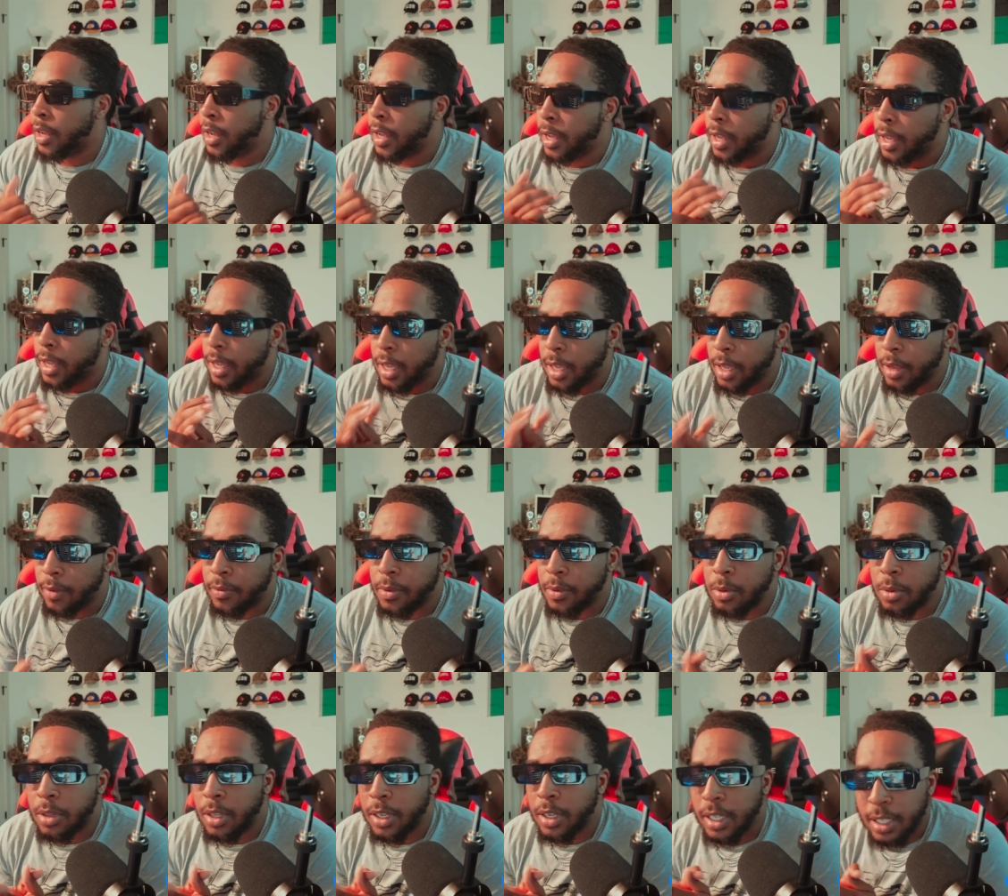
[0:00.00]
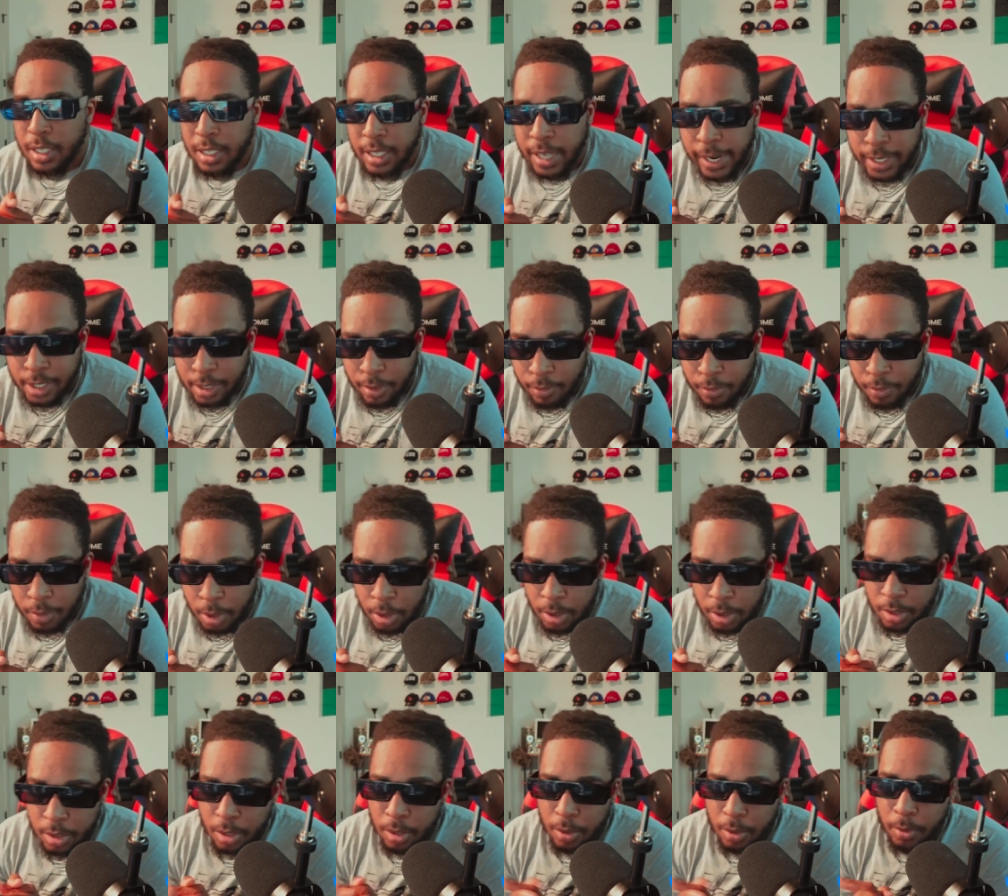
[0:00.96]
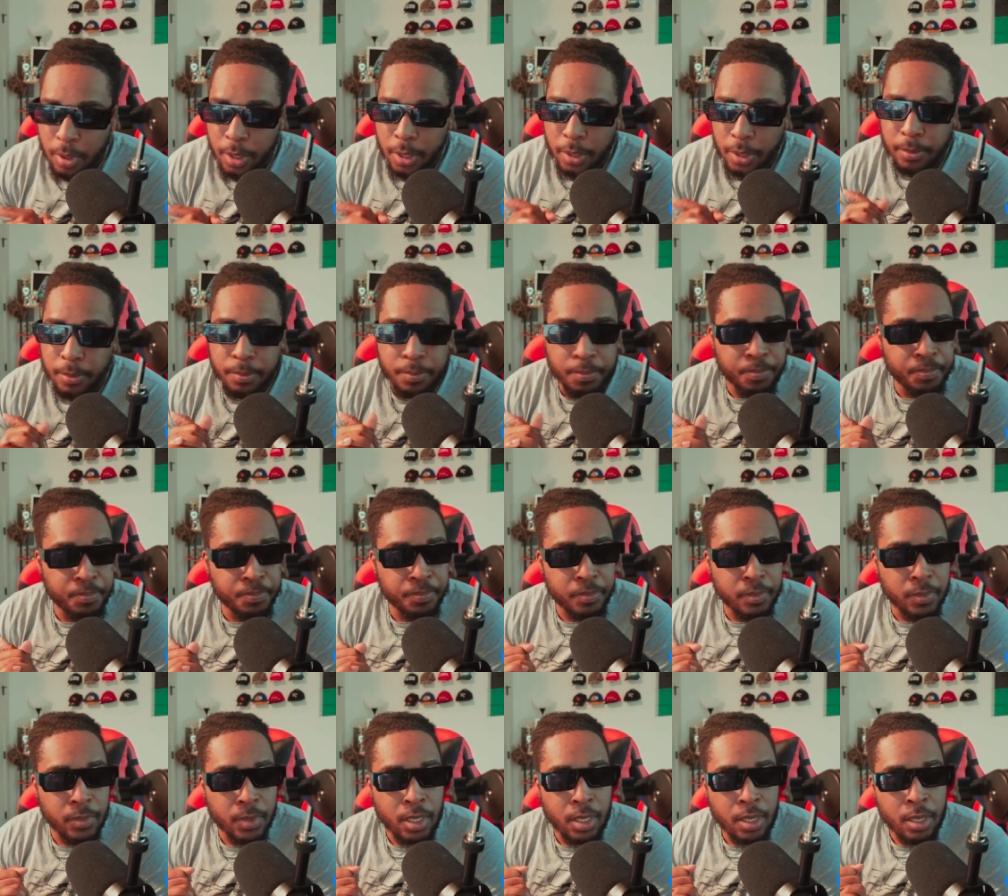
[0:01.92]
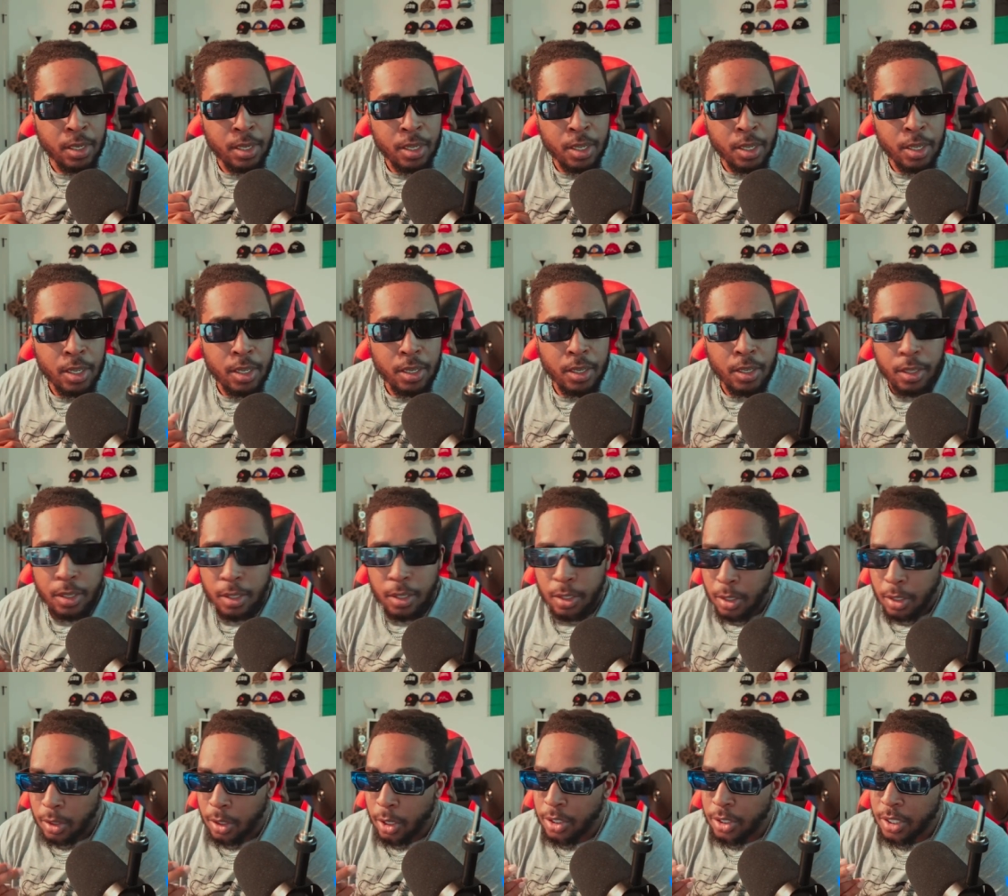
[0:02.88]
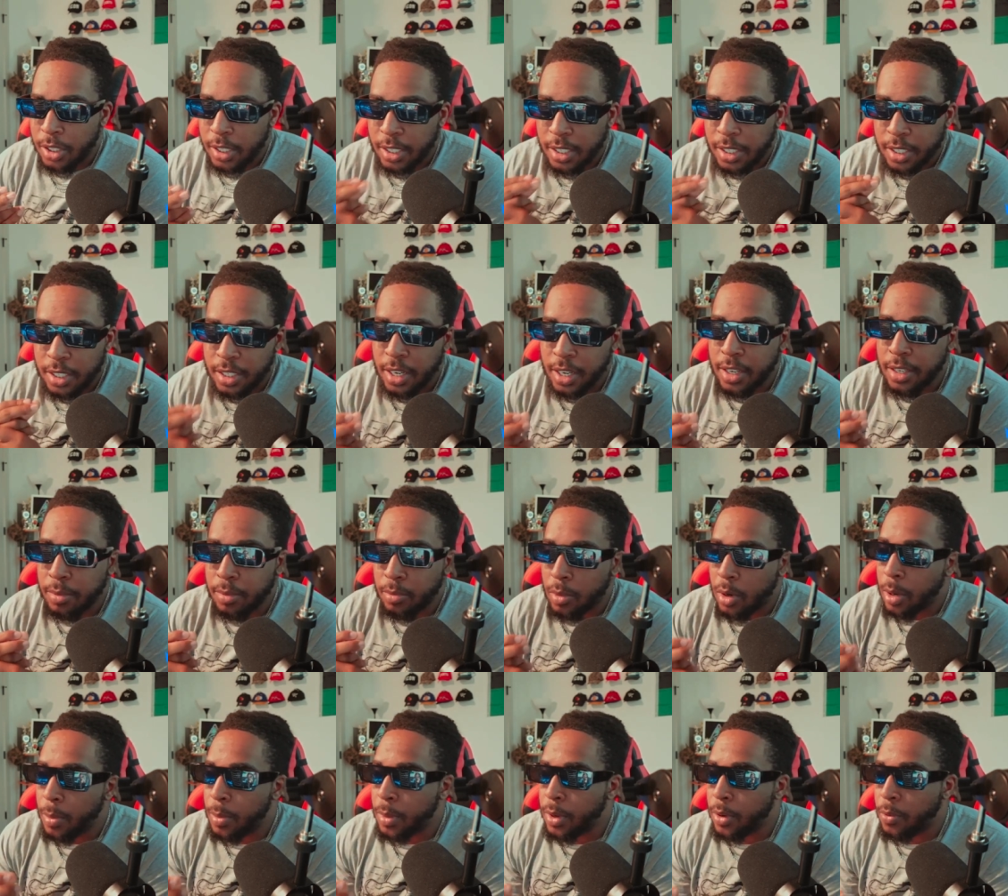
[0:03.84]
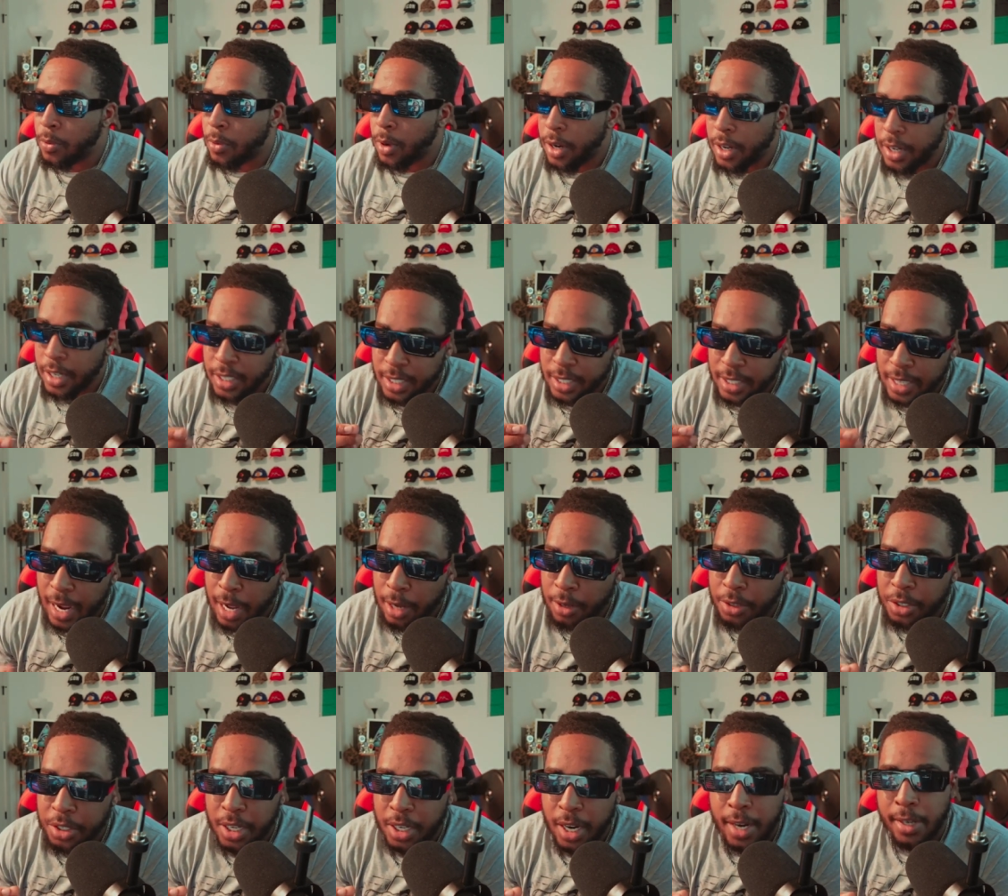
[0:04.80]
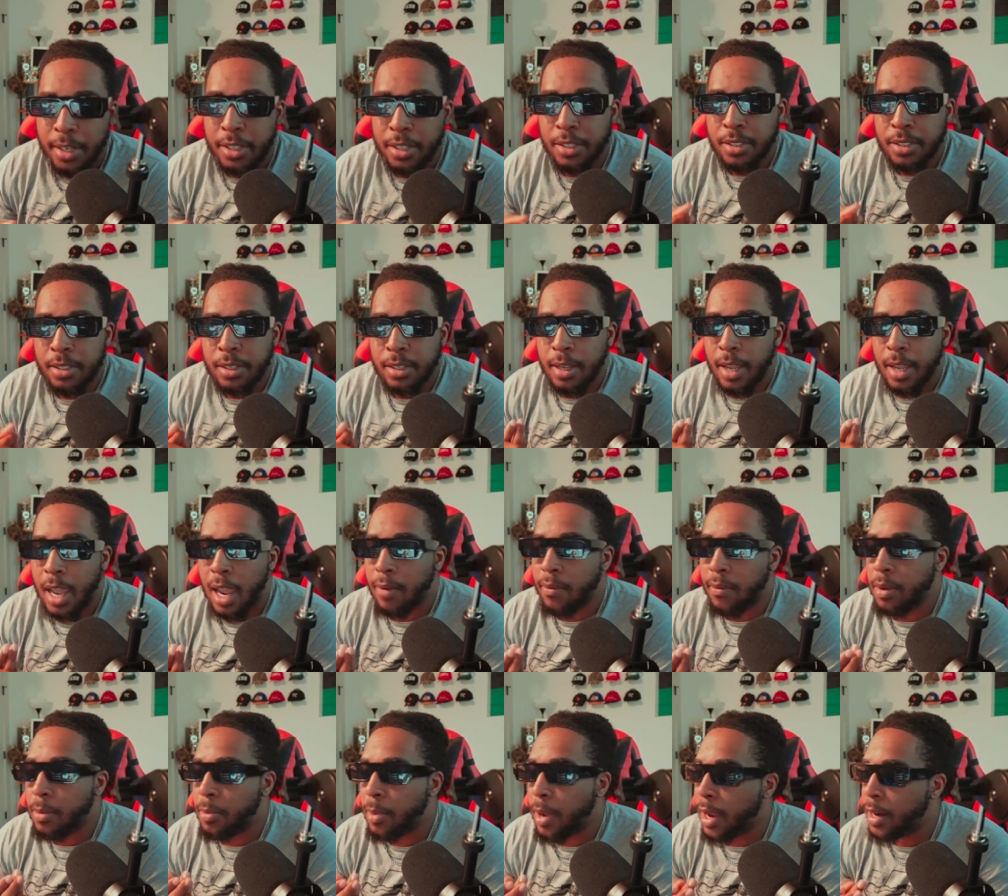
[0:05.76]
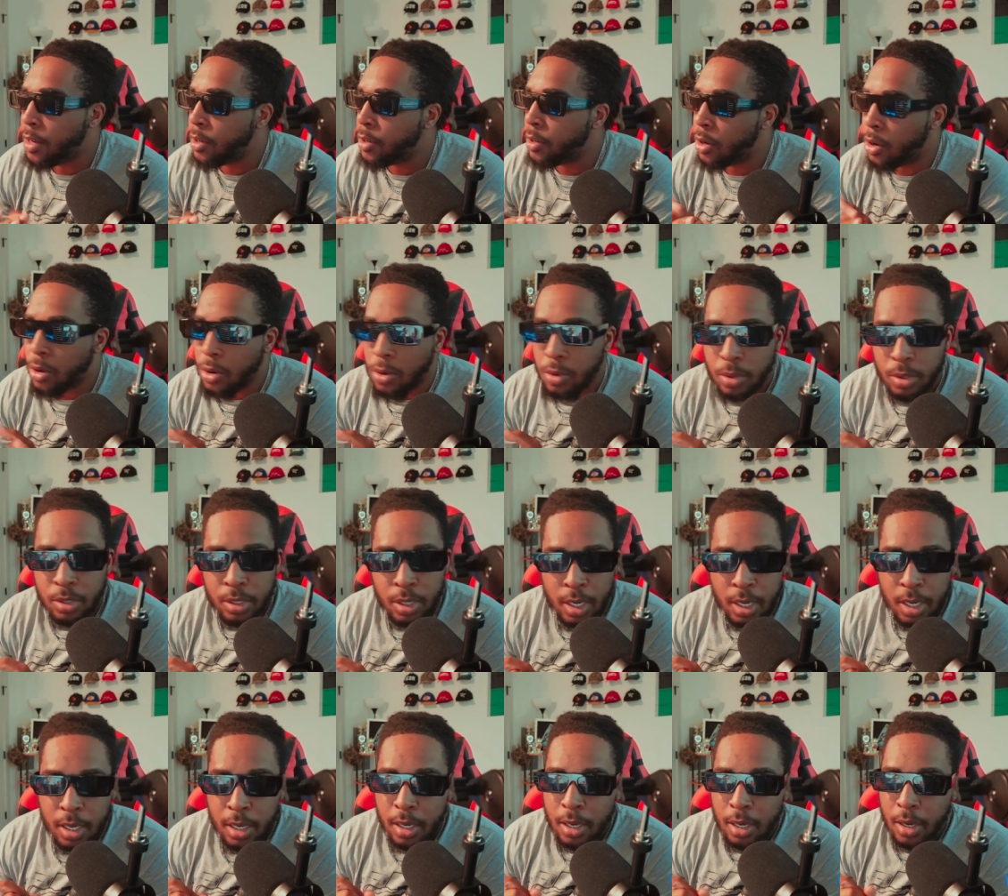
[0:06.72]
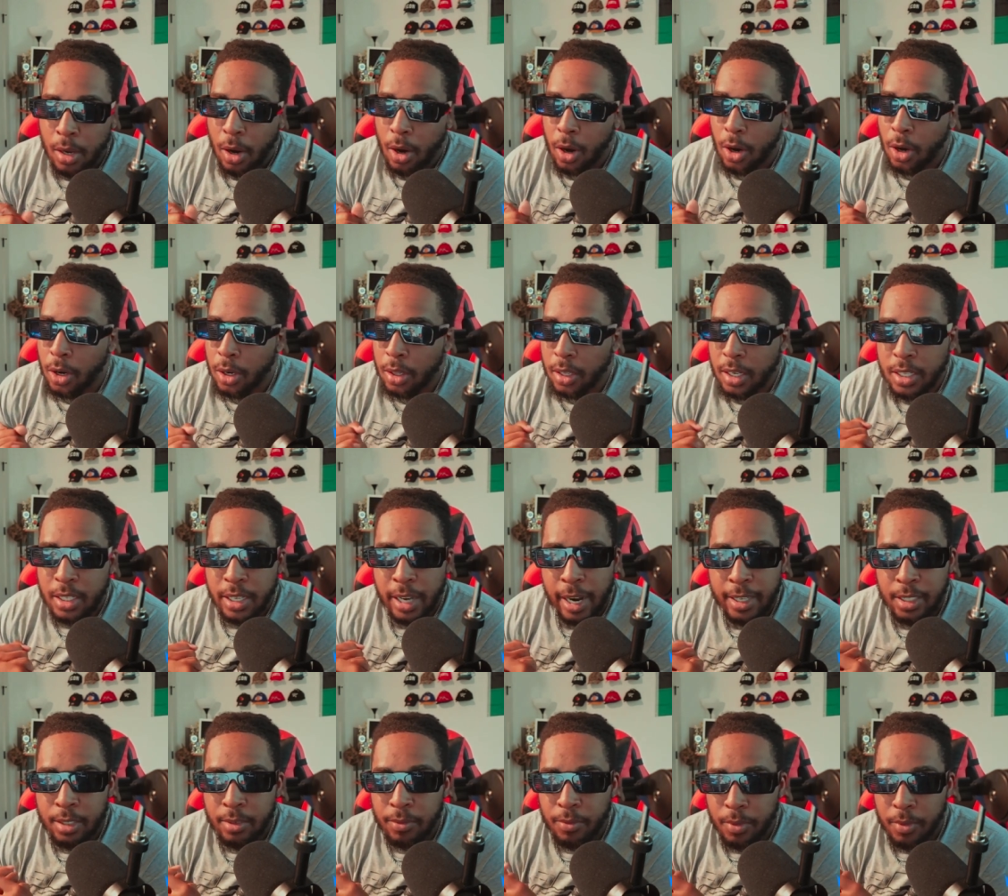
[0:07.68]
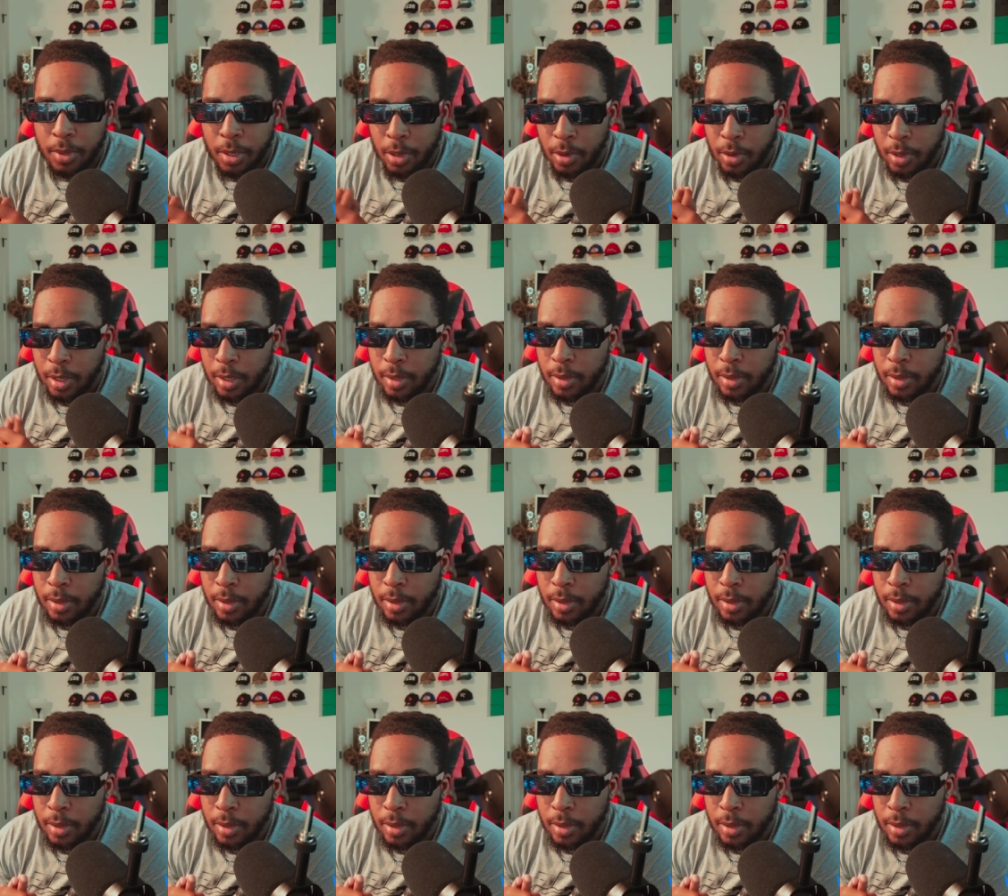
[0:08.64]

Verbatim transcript: If you look at Tyson Fury's career, there's a distinct moment where his style changed. Everybody knows early Tyson Fury,